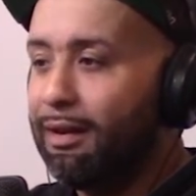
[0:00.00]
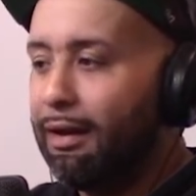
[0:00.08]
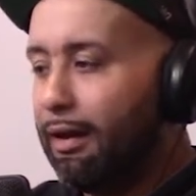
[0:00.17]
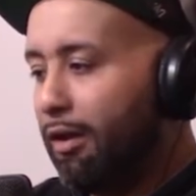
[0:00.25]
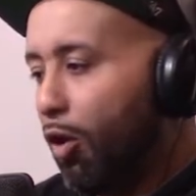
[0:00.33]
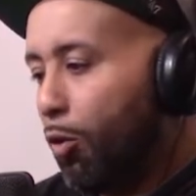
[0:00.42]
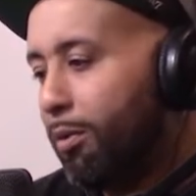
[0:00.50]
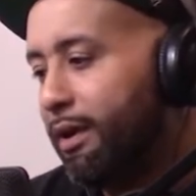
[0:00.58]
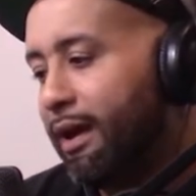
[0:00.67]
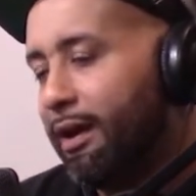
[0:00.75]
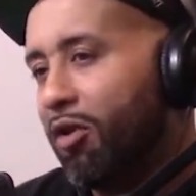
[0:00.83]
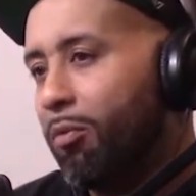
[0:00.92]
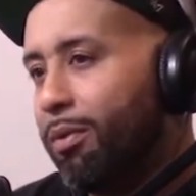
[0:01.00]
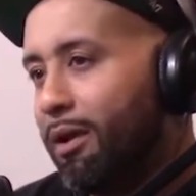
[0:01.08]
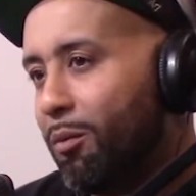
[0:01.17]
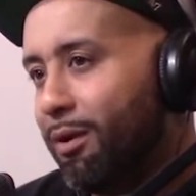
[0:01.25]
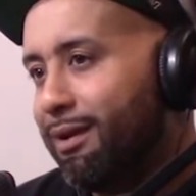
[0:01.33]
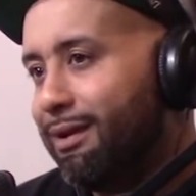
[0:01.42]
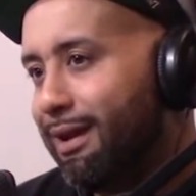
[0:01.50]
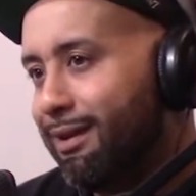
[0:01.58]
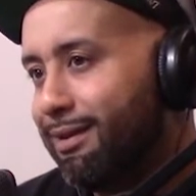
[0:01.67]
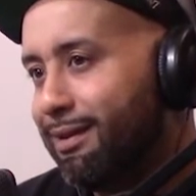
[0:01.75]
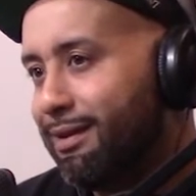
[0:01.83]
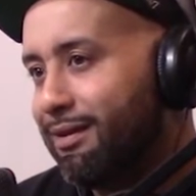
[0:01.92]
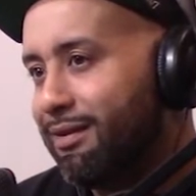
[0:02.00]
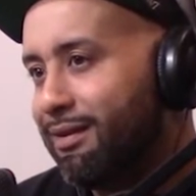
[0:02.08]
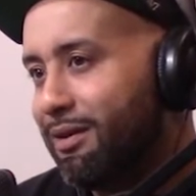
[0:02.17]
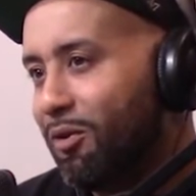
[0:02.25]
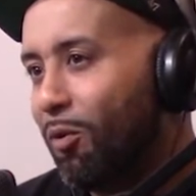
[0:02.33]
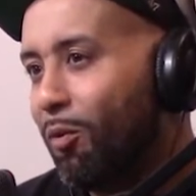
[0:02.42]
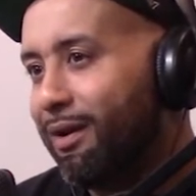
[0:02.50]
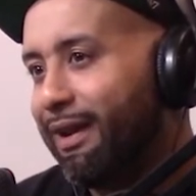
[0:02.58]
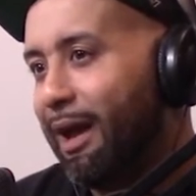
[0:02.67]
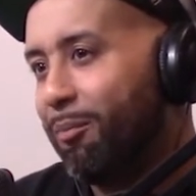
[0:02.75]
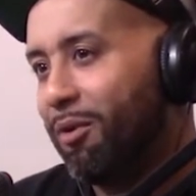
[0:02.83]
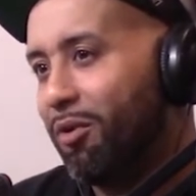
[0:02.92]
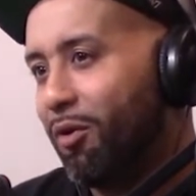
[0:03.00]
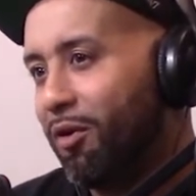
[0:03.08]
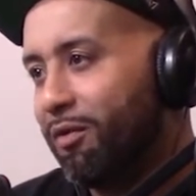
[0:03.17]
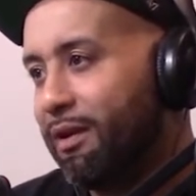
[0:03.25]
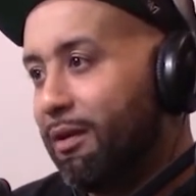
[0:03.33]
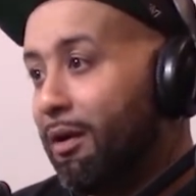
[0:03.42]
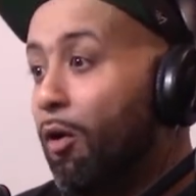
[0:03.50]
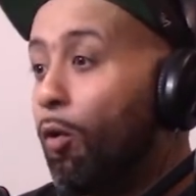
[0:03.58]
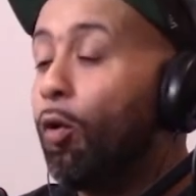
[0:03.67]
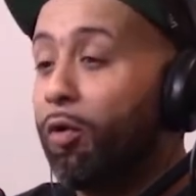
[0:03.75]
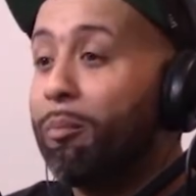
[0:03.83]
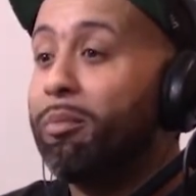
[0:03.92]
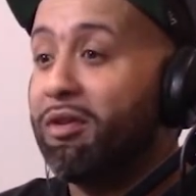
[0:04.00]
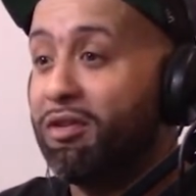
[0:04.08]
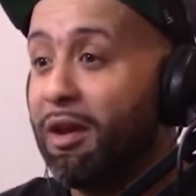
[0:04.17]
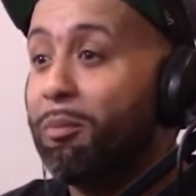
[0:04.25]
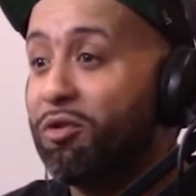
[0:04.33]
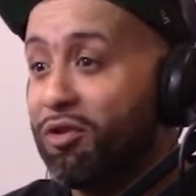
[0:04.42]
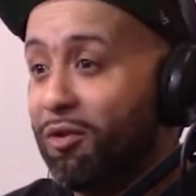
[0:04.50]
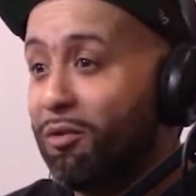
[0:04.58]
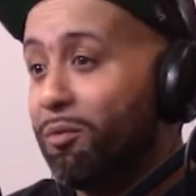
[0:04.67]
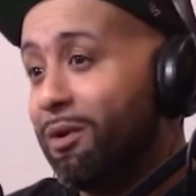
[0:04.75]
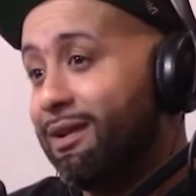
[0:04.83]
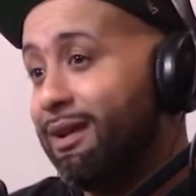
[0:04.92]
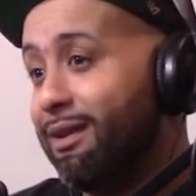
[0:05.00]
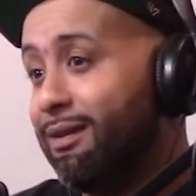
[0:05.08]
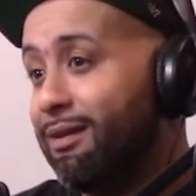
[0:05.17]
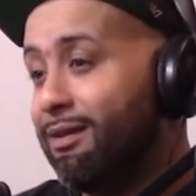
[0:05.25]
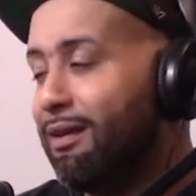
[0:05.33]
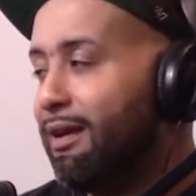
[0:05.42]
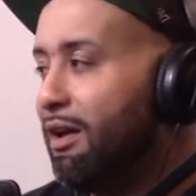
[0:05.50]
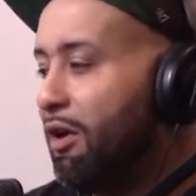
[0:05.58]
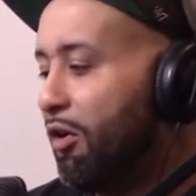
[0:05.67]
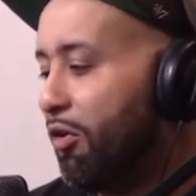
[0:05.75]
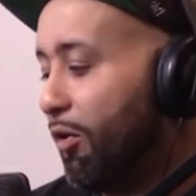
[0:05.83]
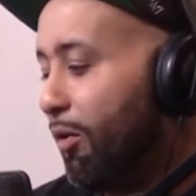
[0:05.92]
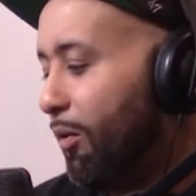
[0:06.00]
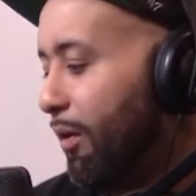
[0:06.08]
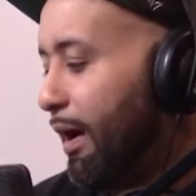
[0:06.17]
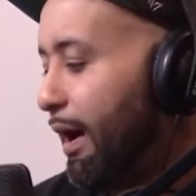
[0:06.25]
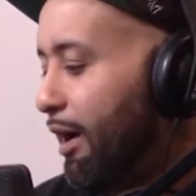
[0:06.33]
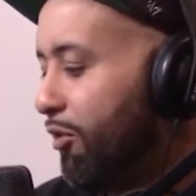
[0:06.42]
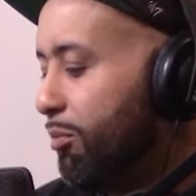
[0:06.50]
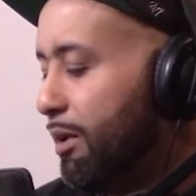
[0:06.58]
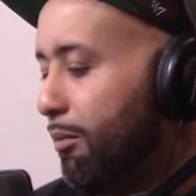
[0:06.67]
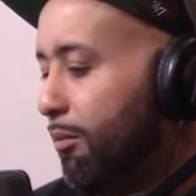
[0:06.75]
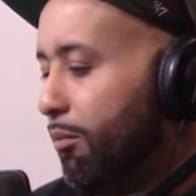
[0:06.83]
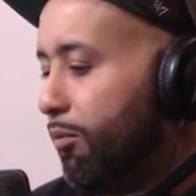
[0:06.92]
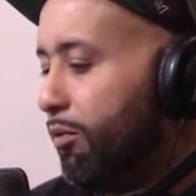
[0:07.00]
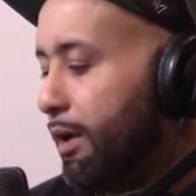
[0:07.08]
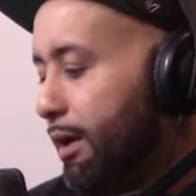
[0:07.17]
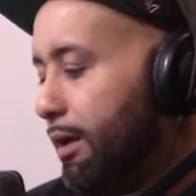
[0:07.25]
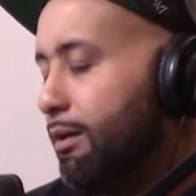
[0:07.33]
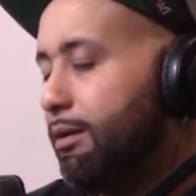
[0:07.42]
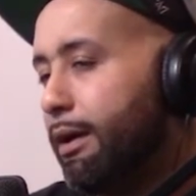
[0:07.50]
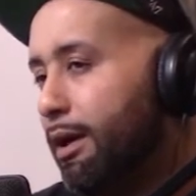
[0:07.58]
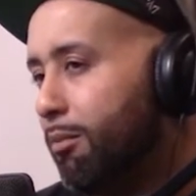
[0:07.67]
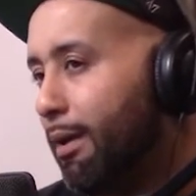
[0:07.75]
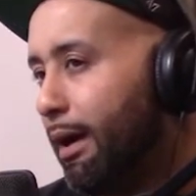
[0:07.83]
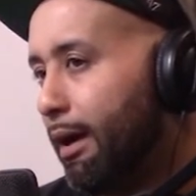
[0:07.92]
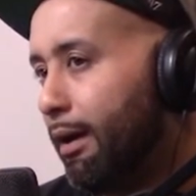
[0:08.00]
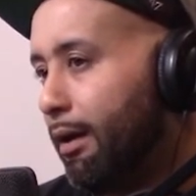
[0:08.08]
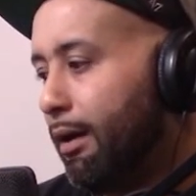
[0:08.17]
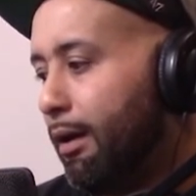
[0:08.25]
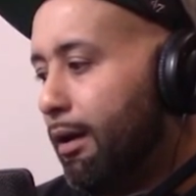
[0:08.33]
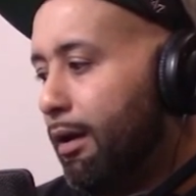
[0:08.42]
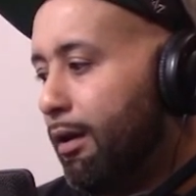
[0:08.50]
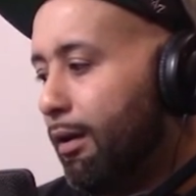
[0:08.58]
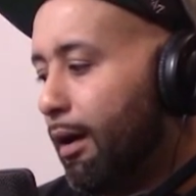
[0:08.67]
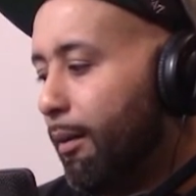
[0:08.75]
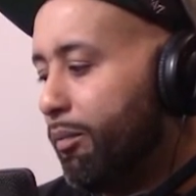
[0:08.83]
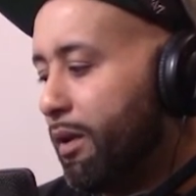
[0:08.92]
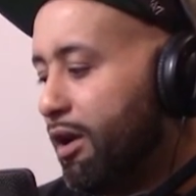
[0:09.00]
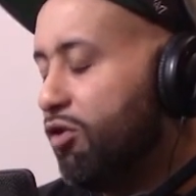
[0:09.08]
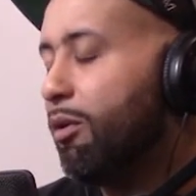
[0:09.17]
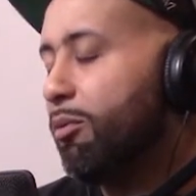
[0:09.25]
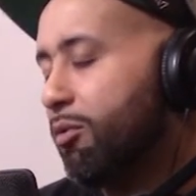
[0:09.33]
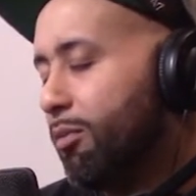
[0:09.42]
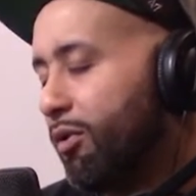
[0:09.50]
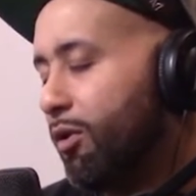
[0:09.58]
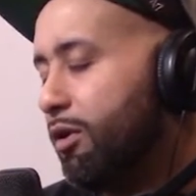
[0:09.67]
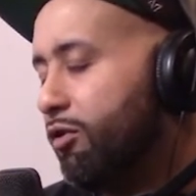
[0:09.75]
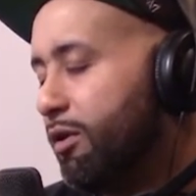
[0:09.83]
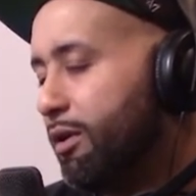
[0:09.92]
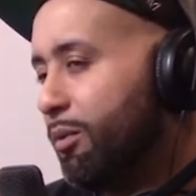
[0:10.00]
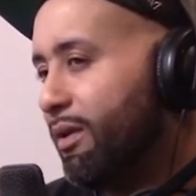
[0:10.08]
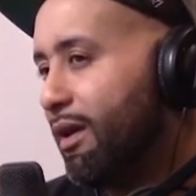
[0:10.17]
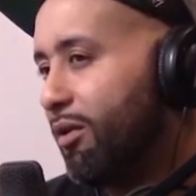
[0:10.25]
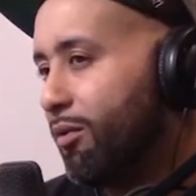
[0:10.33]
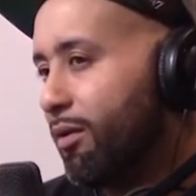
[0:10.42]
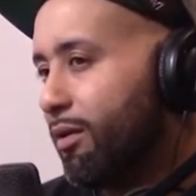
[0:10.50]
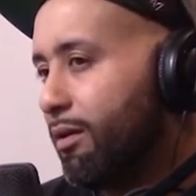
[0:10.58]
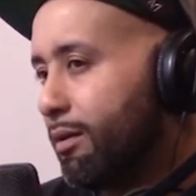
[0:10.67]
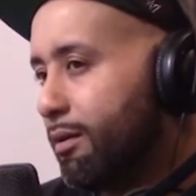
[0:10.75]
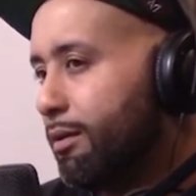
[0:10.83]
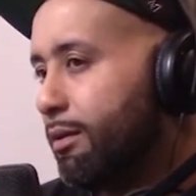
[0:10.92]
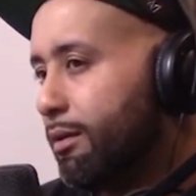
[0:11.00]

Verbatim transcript: Mm. Nobody can explain what death is or what happens after or the perception of what death is. Mm. So I've been very intrigued by is, um, Egyptian mythology with that. Mm.